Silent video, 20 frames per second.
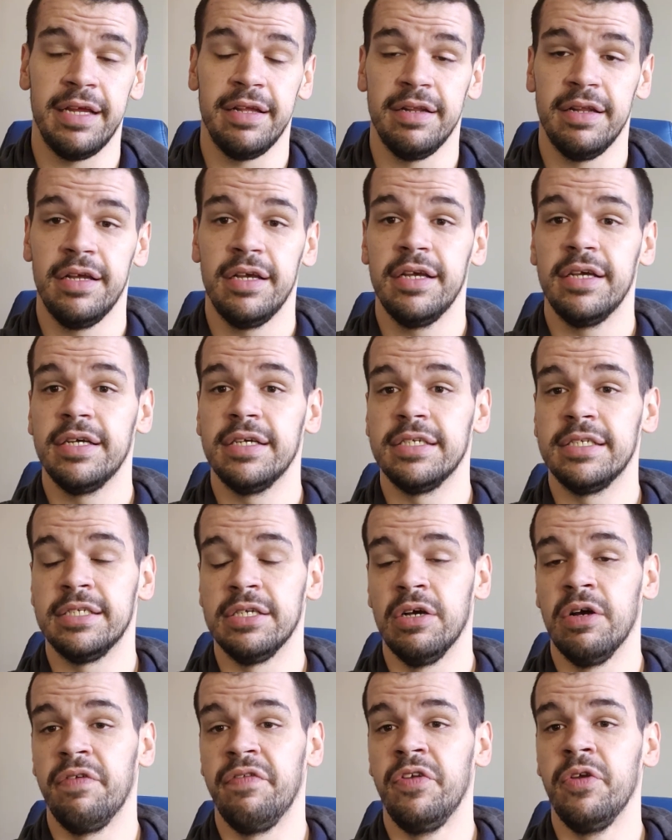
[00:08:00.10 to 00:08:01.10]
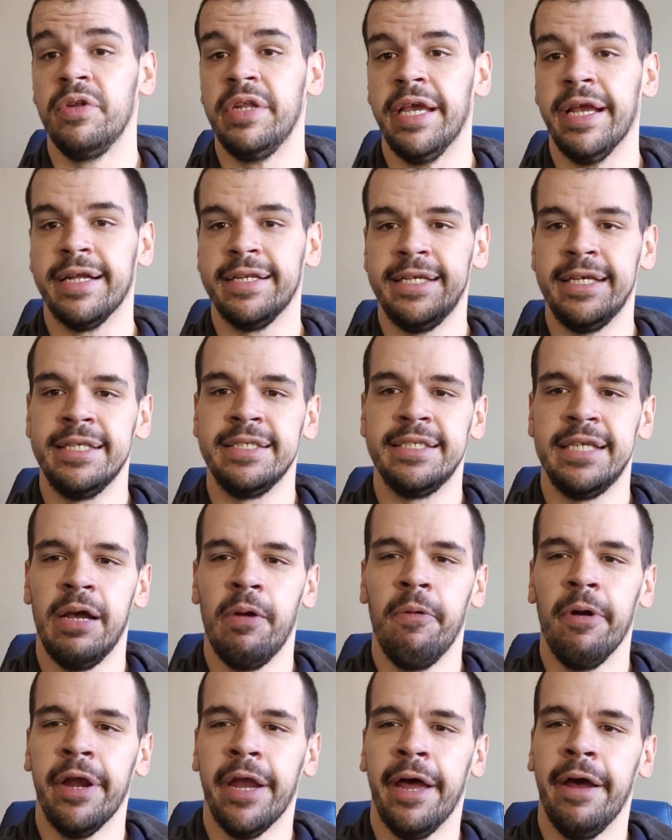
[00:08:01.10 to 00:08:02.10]
set. So if you take a
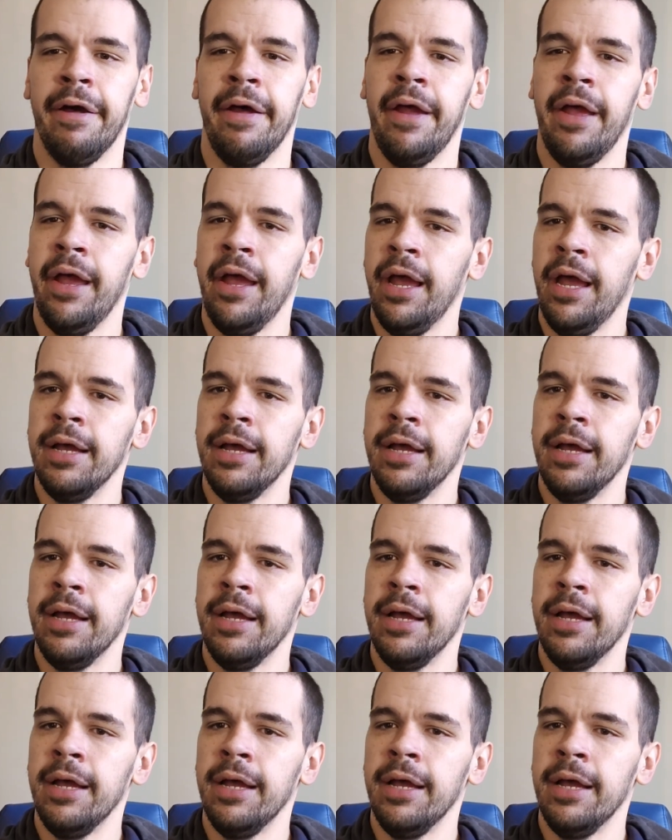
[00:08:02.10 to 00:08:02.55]
10-set workout,